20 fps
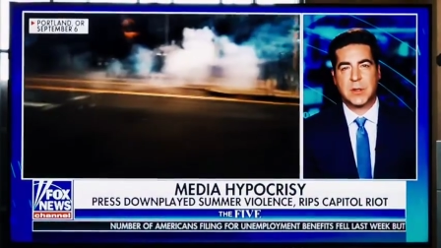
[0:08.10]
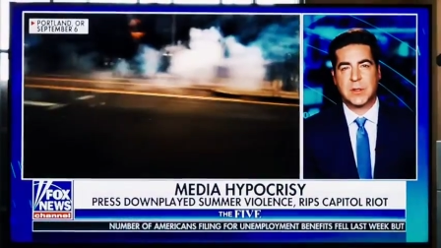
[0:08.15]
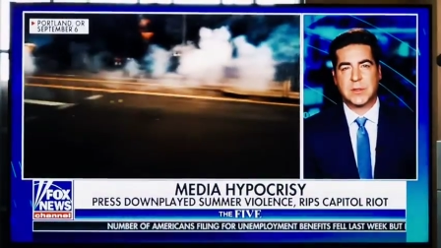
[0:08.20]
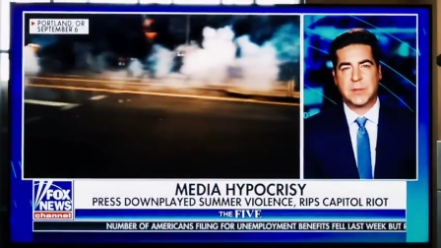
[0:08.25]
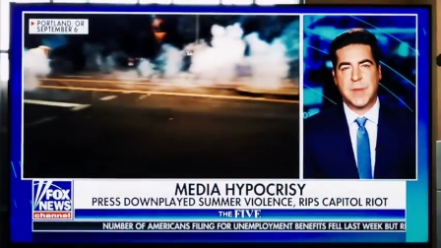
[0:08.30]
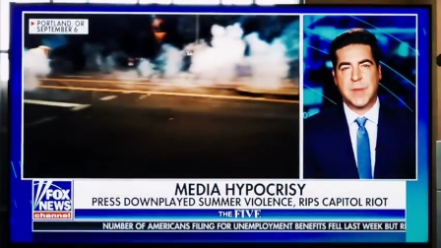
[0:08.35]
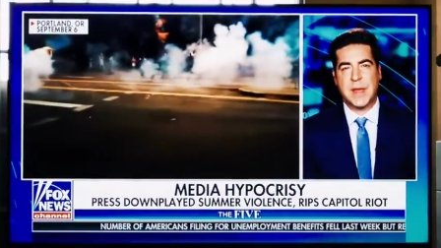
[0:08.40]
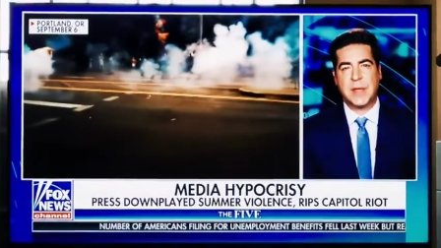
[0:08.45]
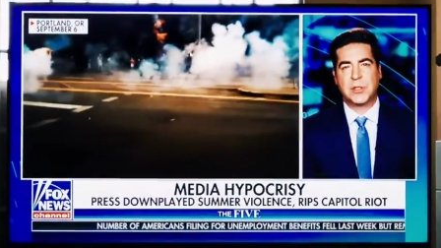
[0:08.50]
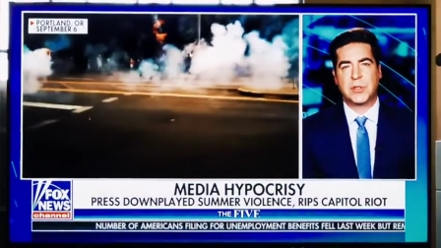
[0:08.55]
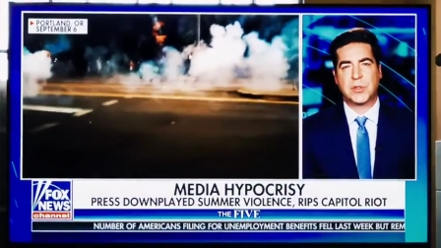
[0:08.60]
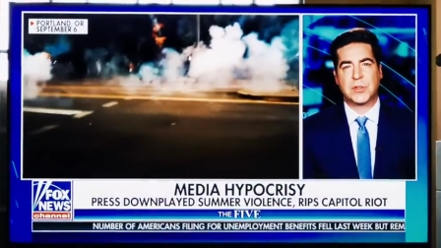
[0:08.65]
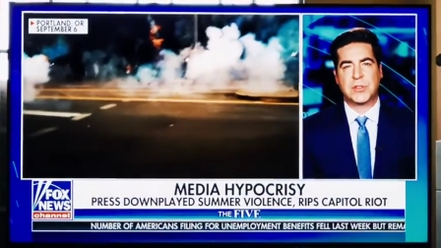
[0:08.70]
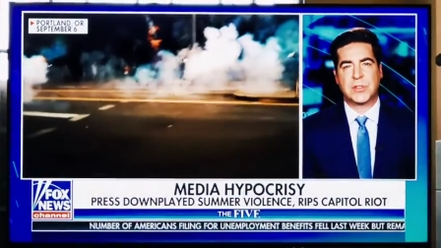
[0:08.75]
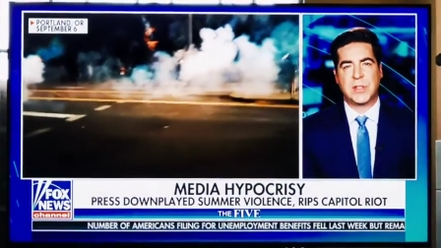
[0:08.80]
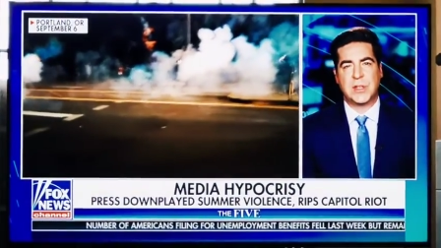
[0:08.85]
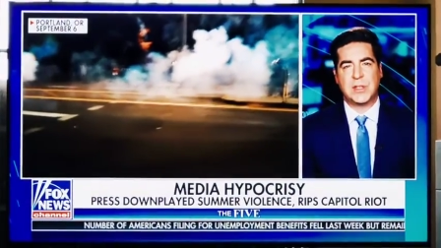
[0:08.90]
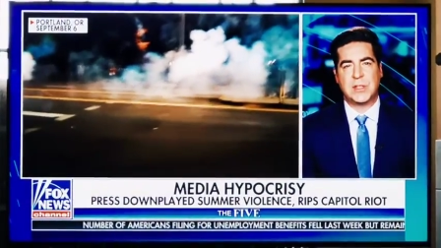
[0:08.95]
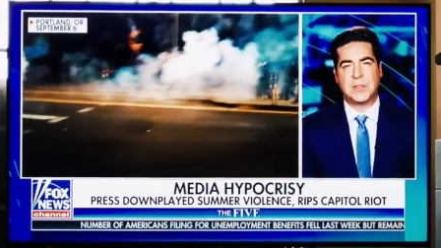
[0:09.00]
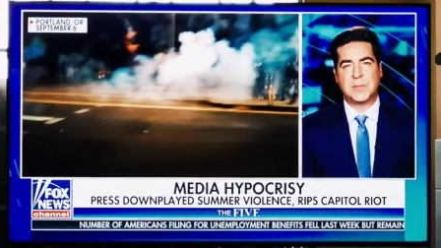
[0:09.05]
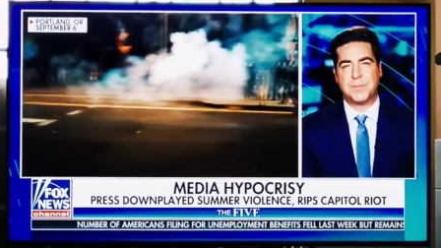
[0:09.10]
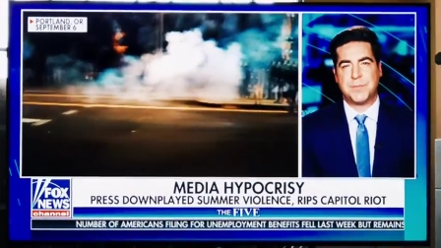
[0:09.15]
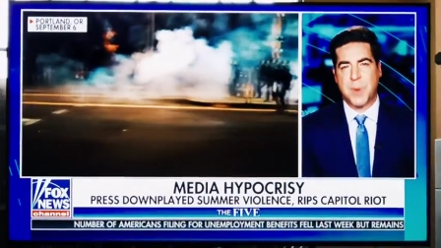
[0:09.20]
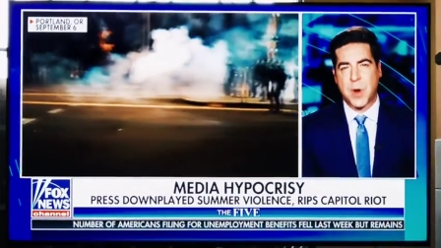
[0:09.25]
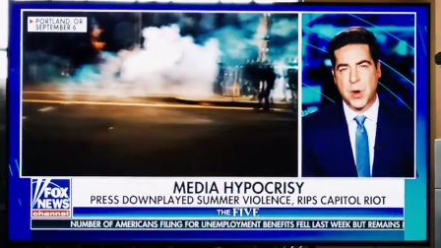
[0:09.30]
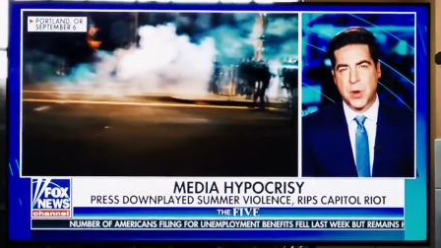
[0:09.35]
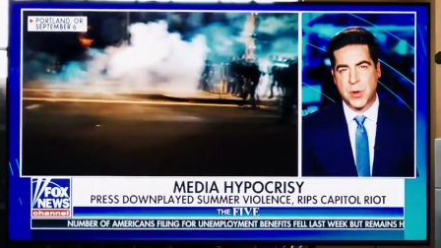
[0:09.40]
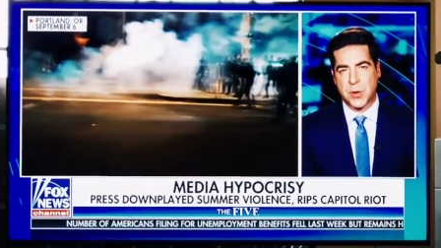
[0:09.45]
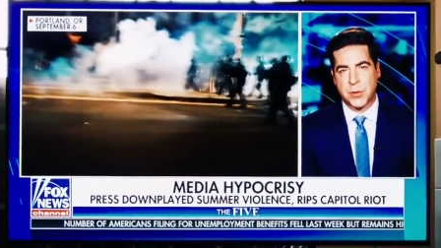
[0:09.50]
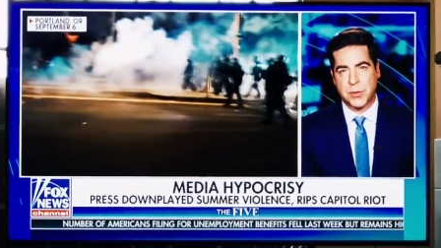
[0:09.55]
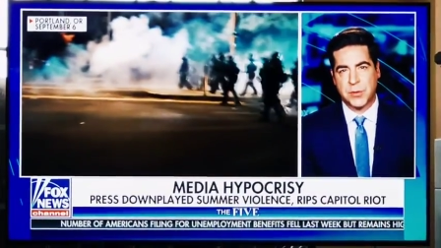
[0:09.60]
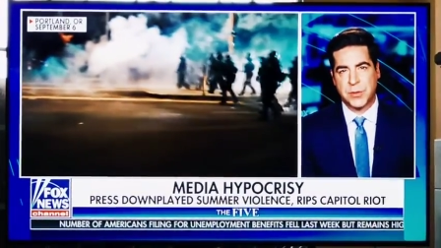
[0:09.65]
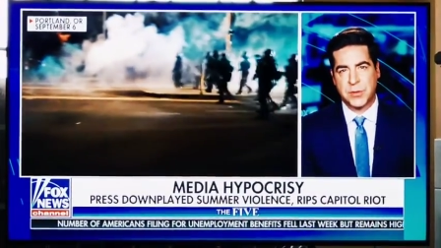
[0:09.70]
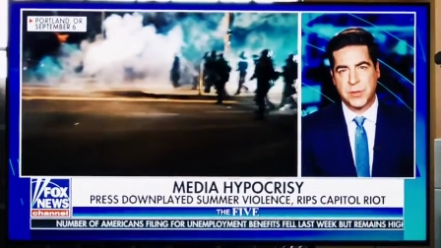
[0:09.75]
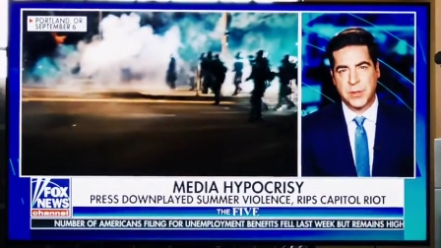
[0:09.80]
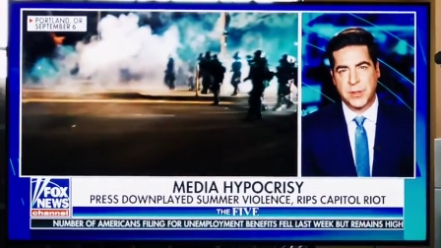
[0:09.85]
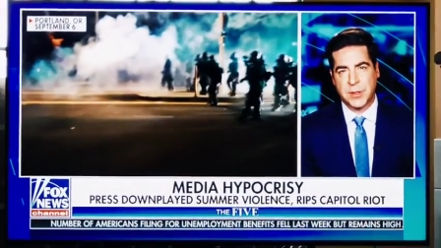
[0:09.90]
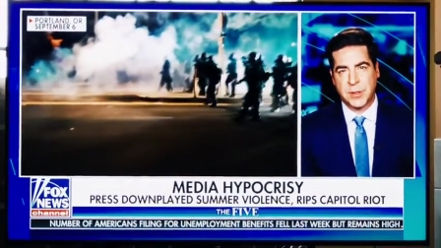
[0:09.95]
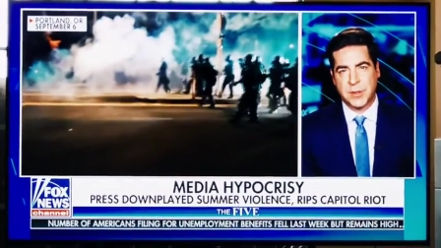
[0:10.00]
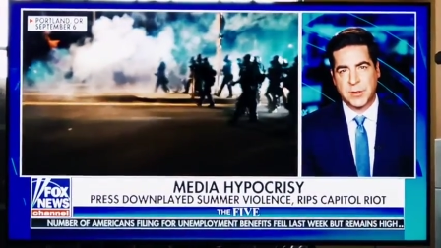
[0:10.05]
America's major cities
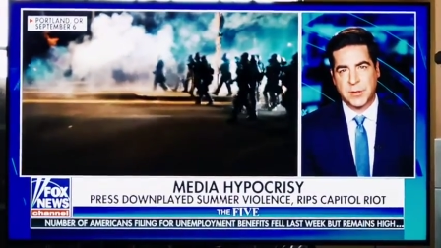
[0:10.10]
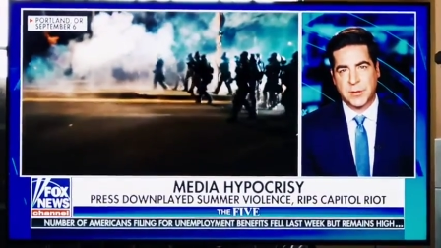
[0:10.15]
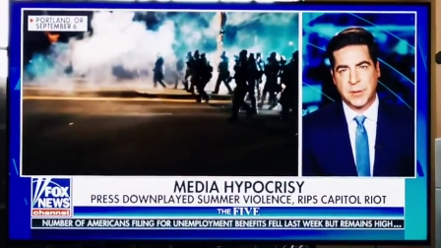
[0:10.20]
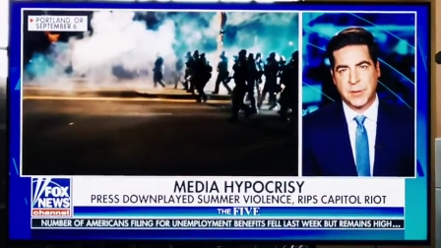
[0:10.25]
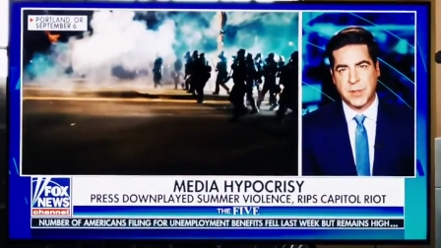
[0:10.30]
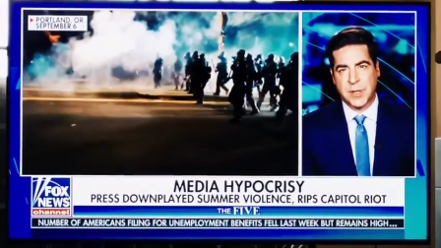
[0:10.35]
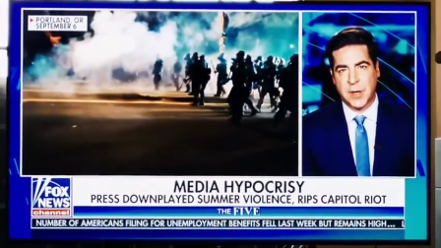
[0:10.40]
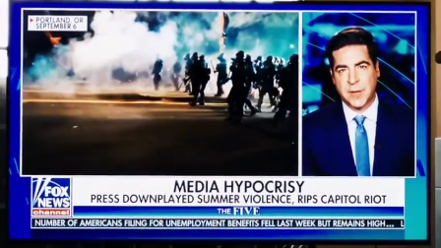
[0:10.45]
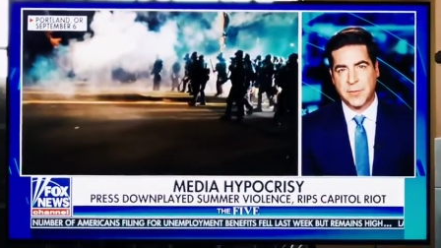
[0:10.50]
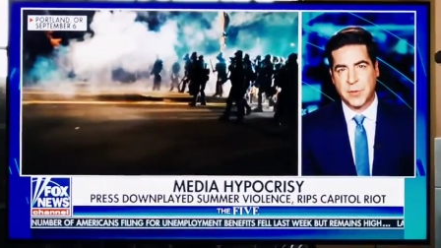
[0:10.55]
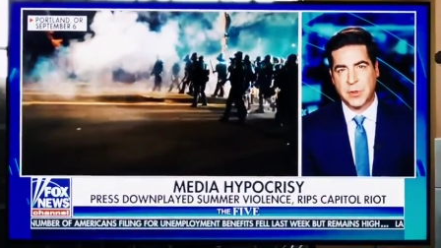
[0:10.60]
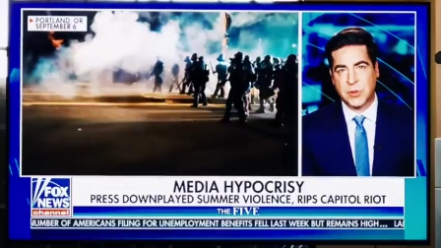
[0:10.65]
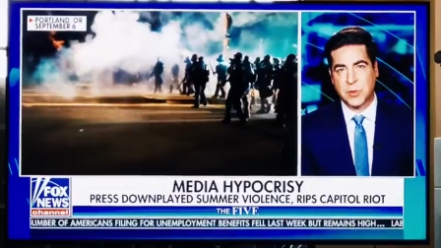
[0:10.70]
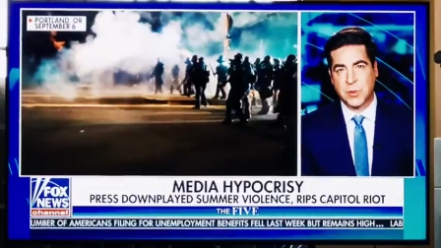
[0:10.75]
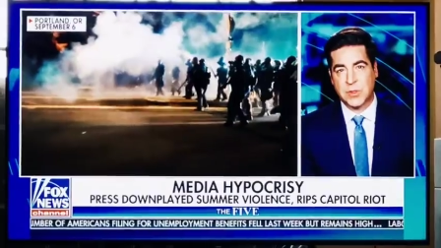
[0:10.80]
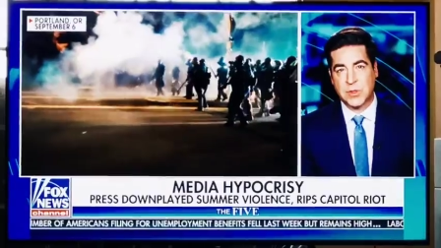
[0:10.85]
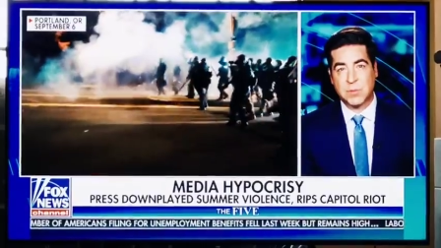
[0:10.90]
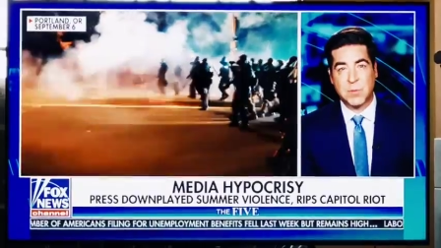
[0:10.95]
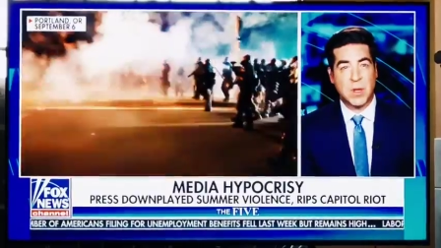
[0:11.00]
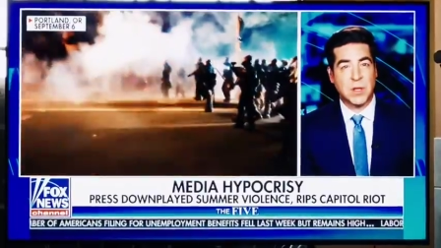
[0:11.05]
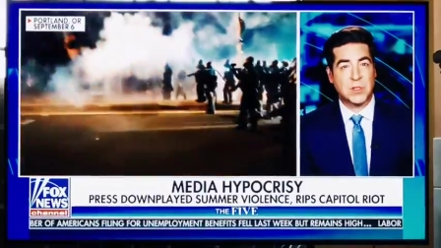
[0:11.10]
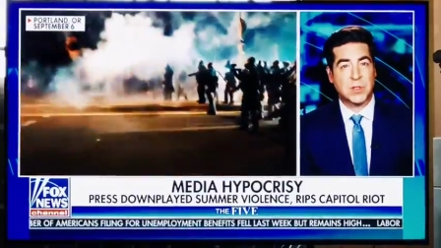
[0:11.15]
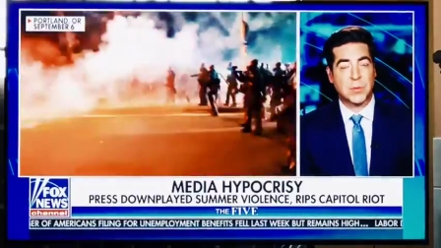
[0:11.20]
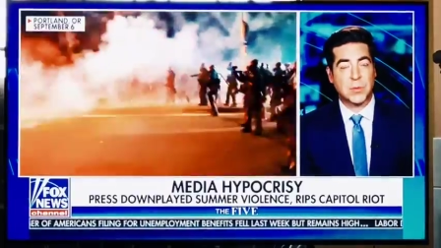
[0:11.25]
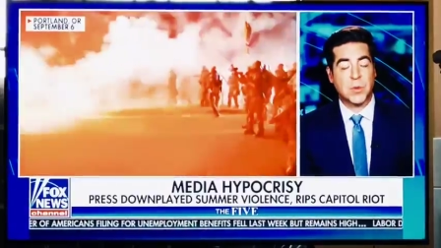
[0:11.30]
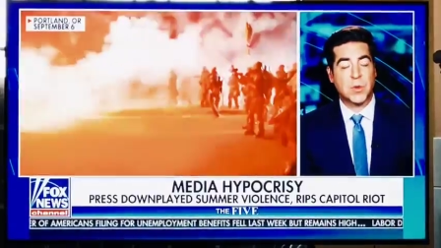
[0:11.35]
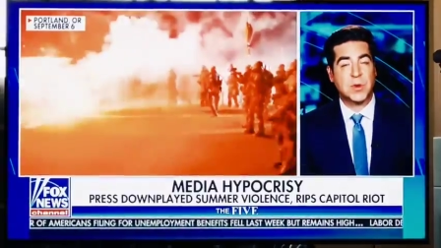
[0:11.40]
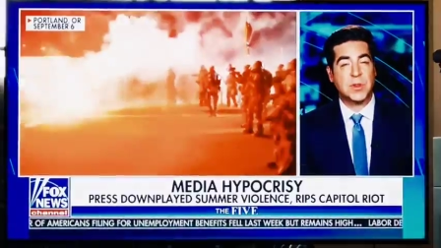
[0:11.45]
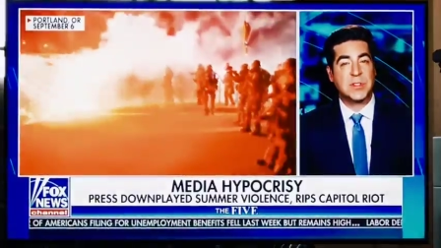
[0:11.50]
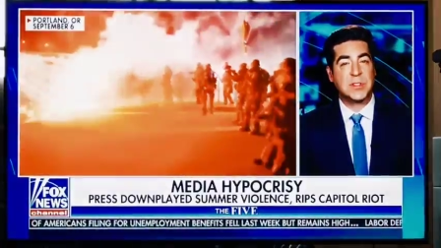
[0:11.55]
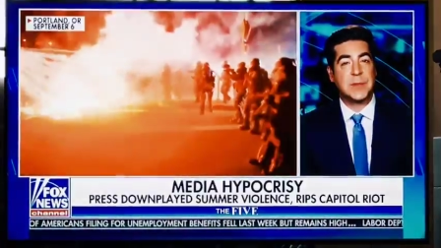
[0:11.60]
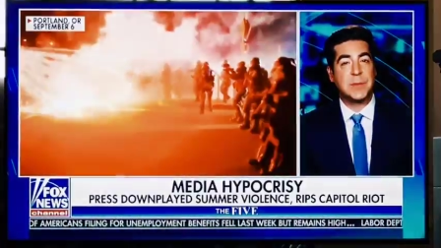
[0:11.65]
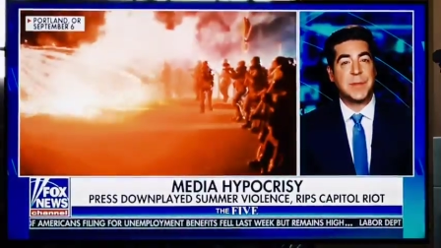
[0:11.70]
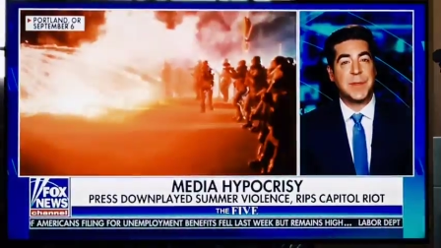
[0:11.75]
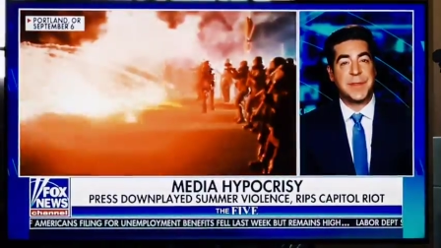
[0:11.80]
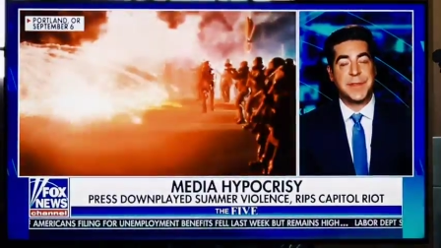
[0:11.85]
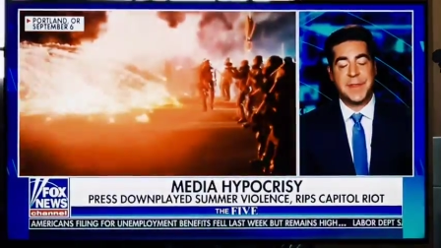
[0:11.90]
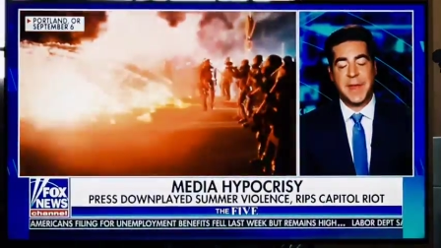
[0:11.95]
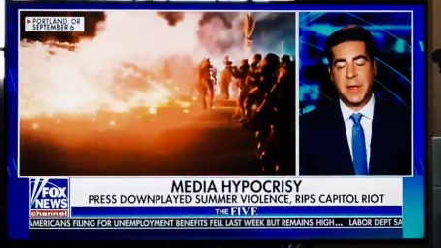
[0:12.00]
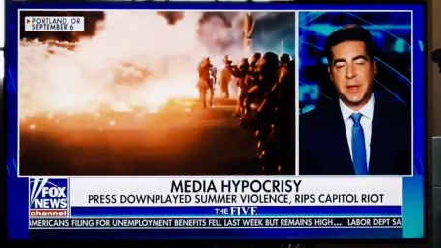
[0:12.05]
burned. The coverage was much more
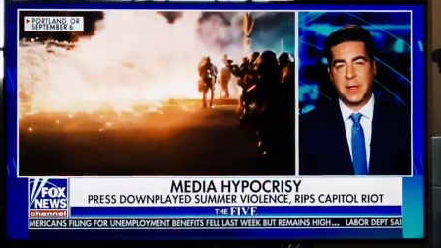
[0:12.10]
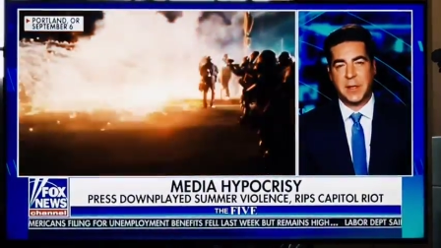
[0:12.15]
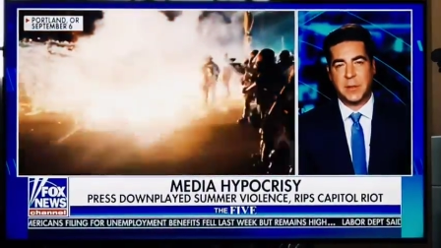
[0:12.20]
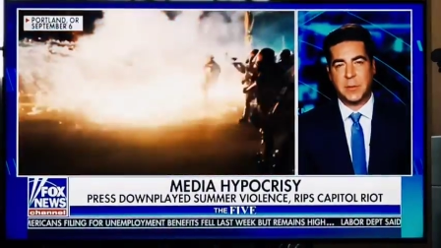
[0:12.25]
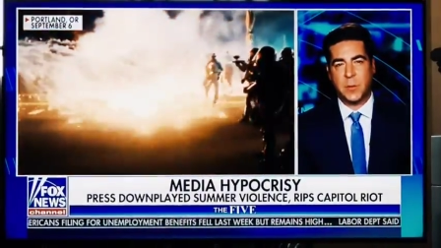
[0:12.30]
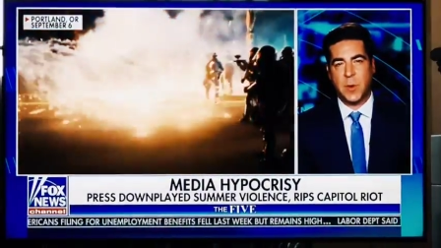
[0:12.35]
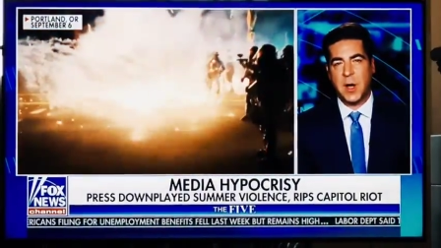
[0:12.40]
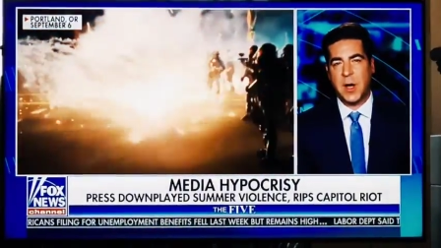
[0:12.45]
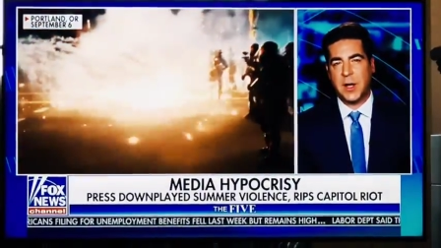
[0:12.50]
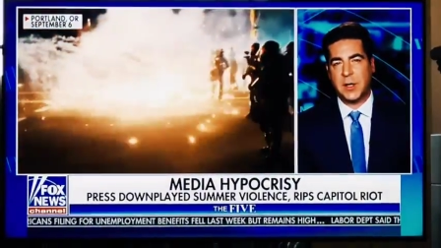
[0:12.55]
sympathetic.